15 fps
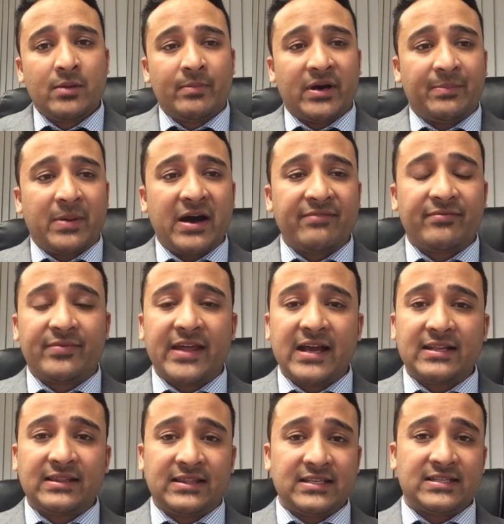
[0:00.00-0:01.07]
But apart from
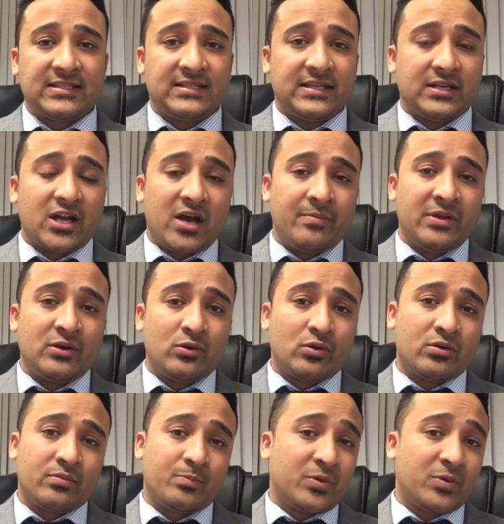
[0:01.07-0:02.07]
that, this is it. I mean, look,